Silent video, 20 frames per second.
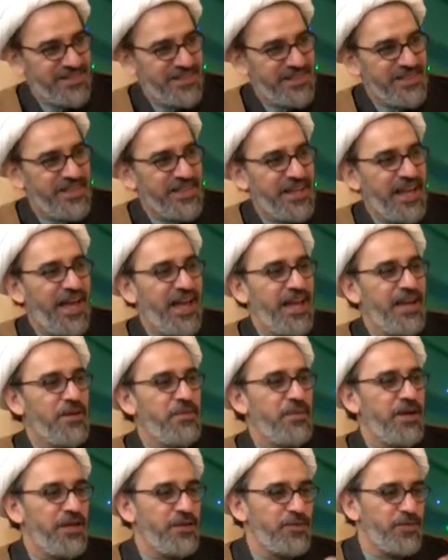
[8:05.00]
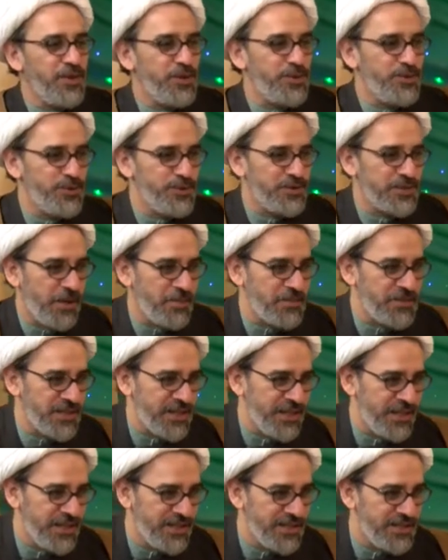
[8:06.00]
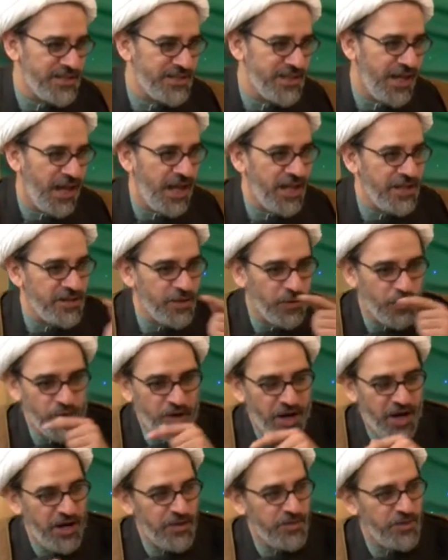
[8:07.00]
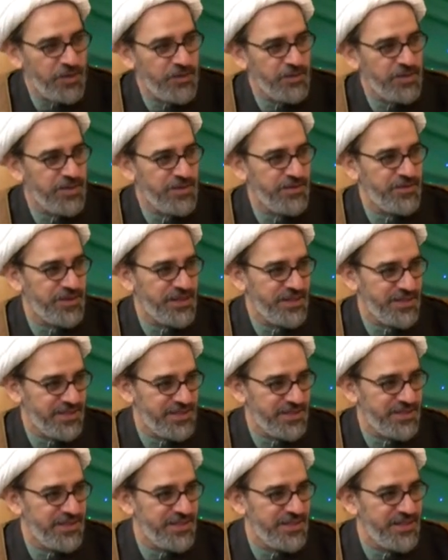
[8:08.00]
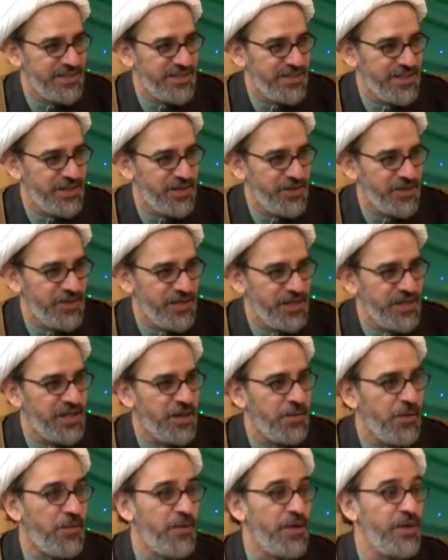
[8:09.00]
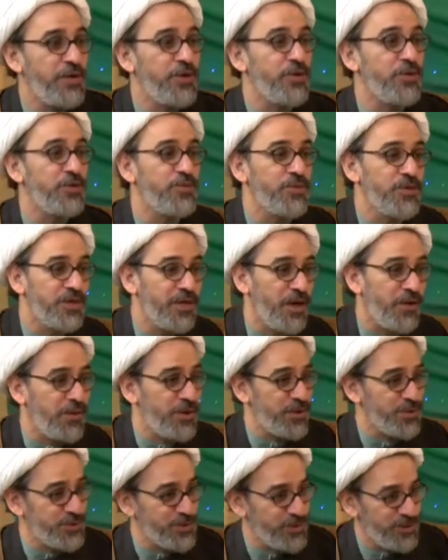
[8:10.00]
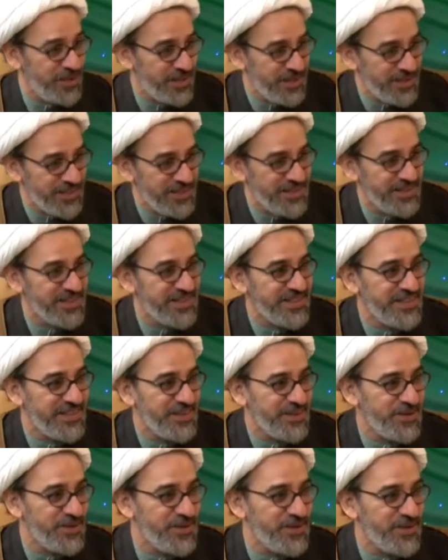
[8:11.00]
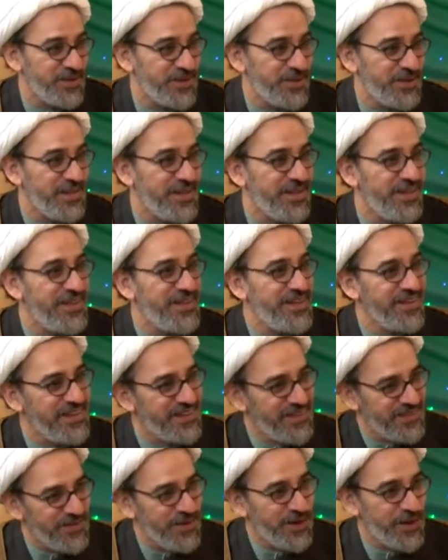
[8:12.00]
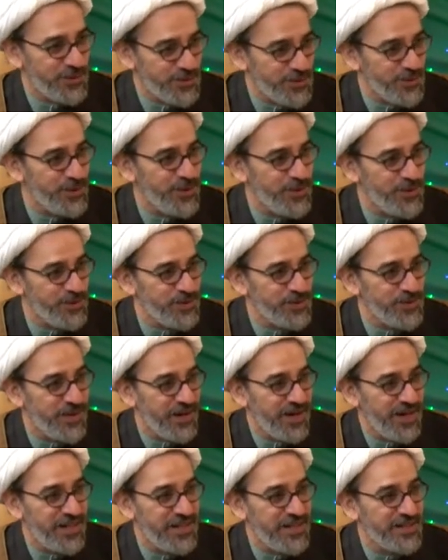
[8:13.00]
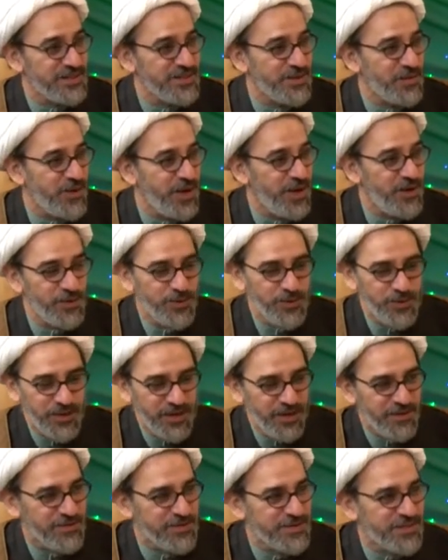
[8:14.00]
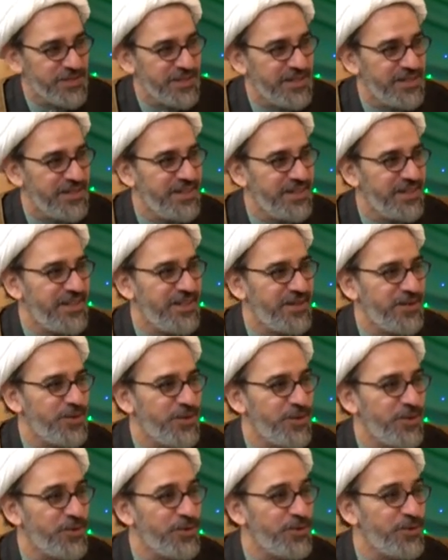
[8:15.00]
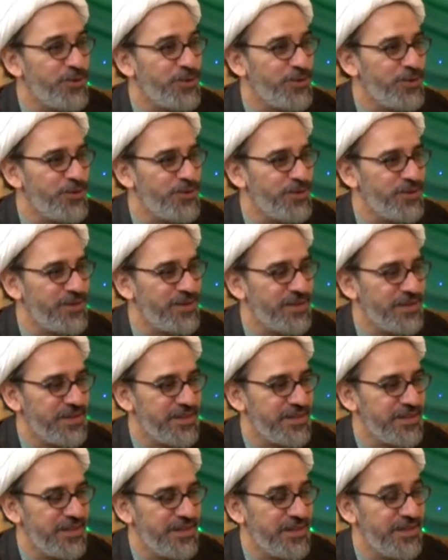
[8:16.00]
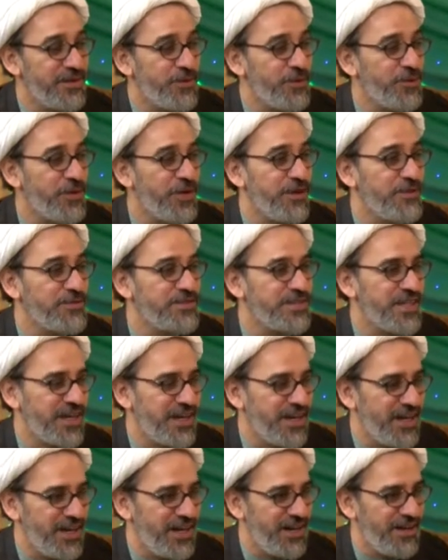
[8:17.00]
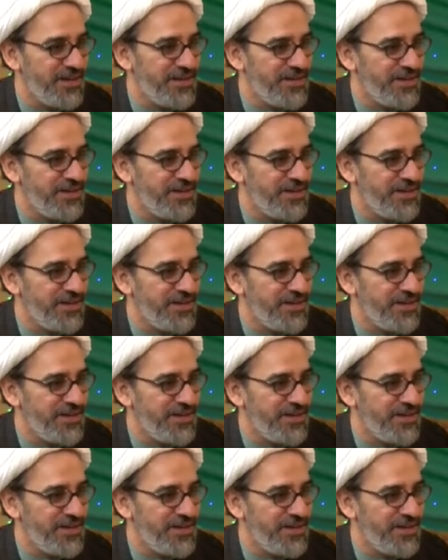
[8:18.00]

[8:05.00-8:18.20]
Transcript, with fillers: The Ahlul Bayt will do something and the Quran will be revealed. You know, innama waliyukumullah wa rasulihi, wa rasuluhu, right, is the one who gives, you know, ruku, who gives zakah.